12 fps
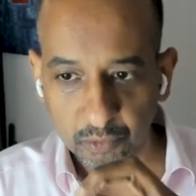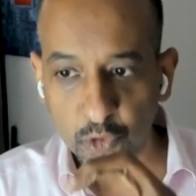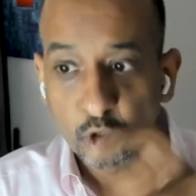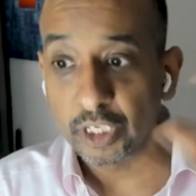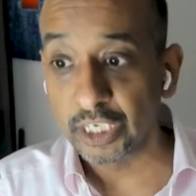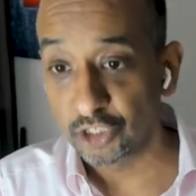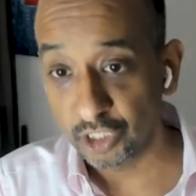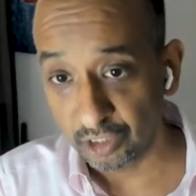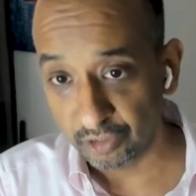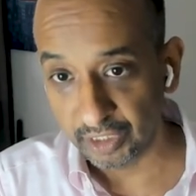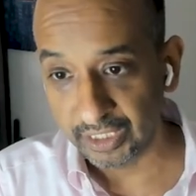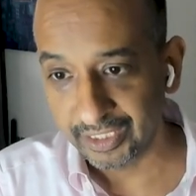talking
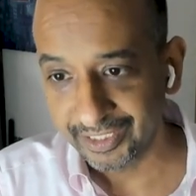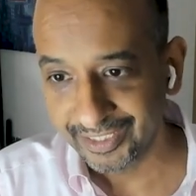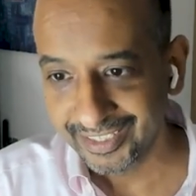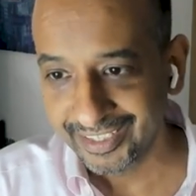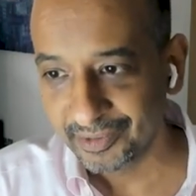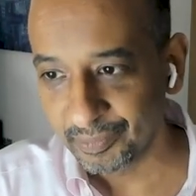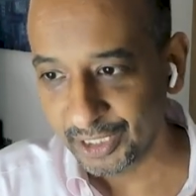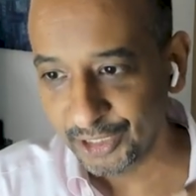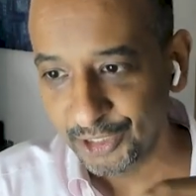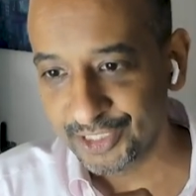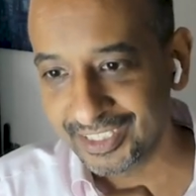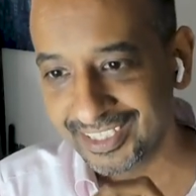generally,
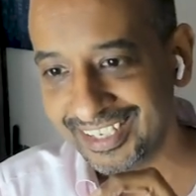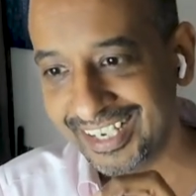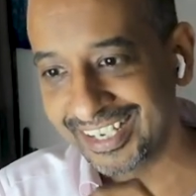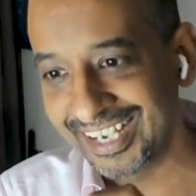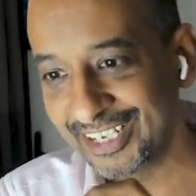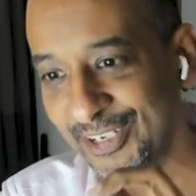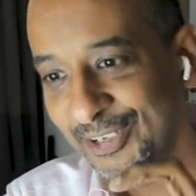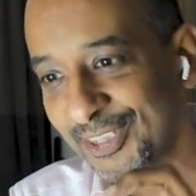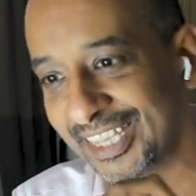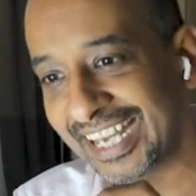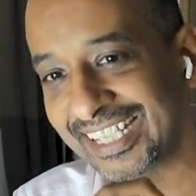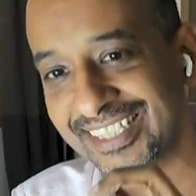because I know
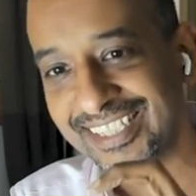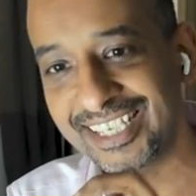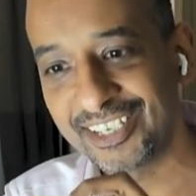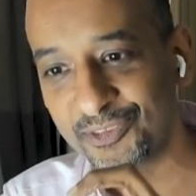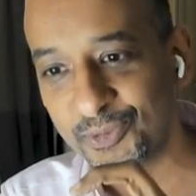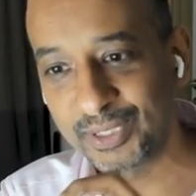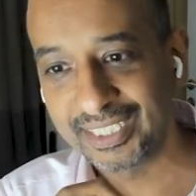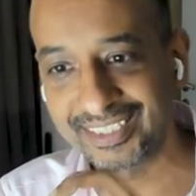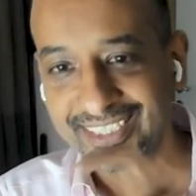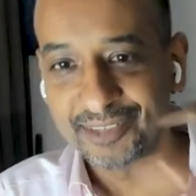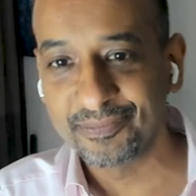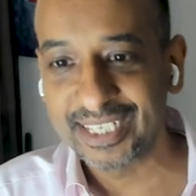that Yves will
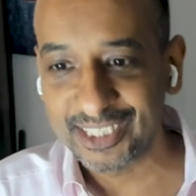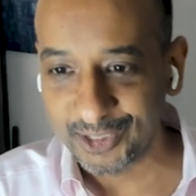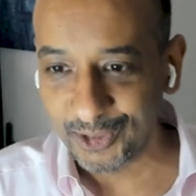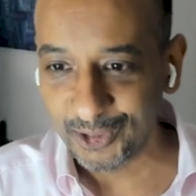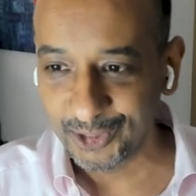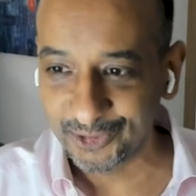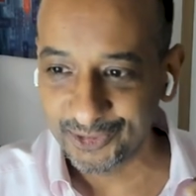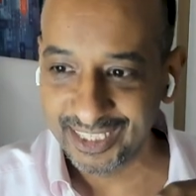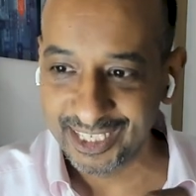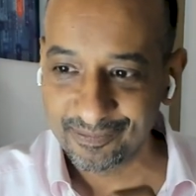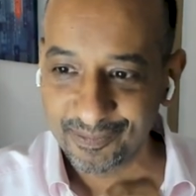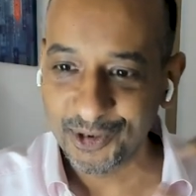dismiss all of
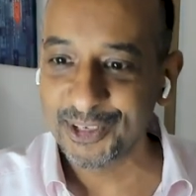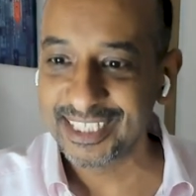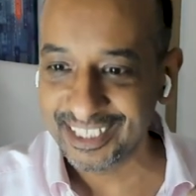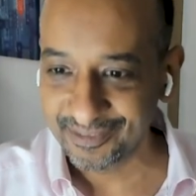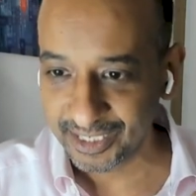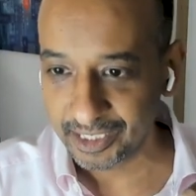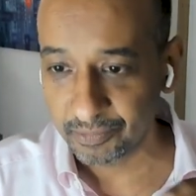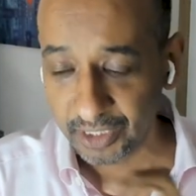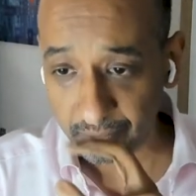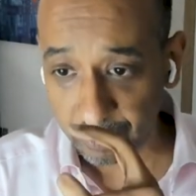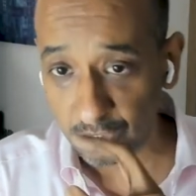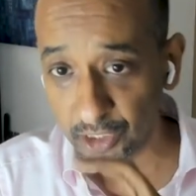the points I'm going to
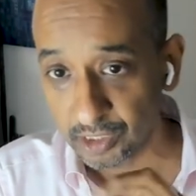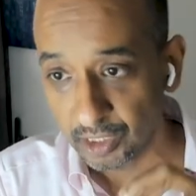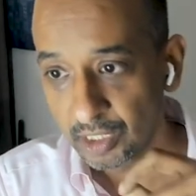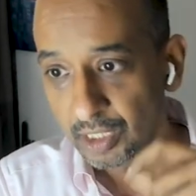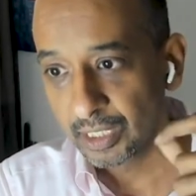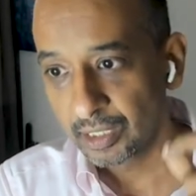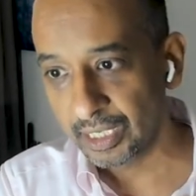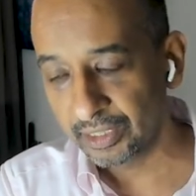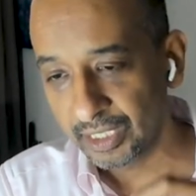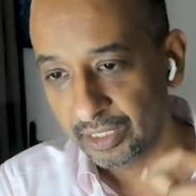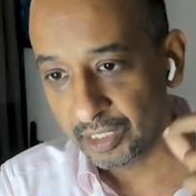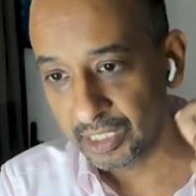bring, because I
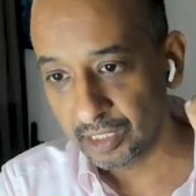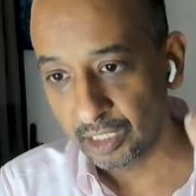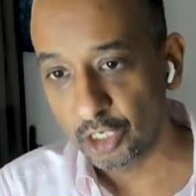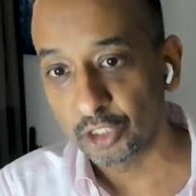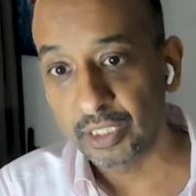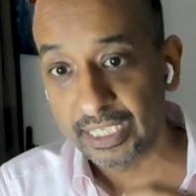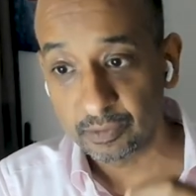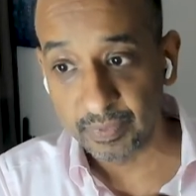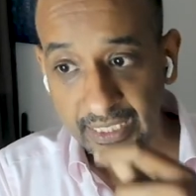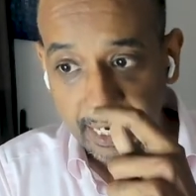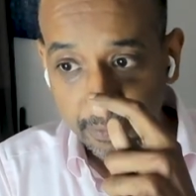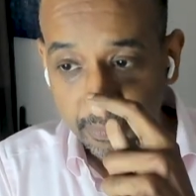think there's a lot that's
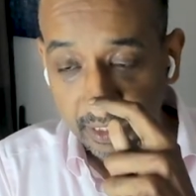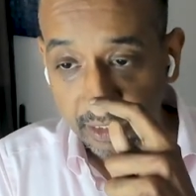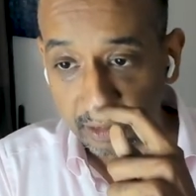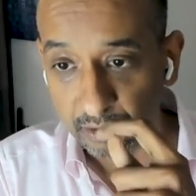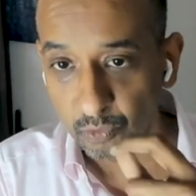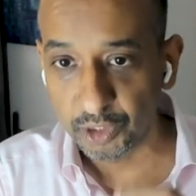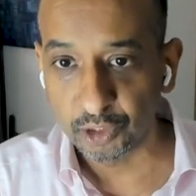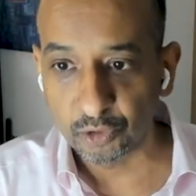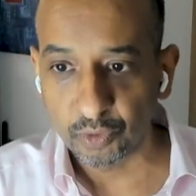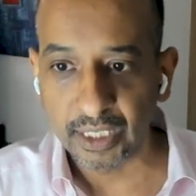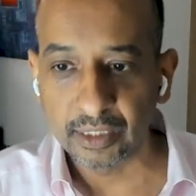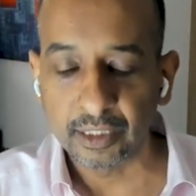been happening within
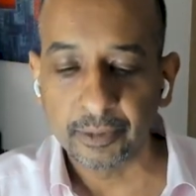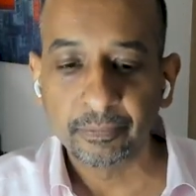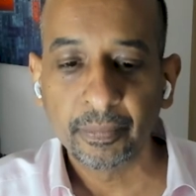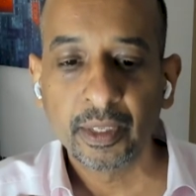Rwanda.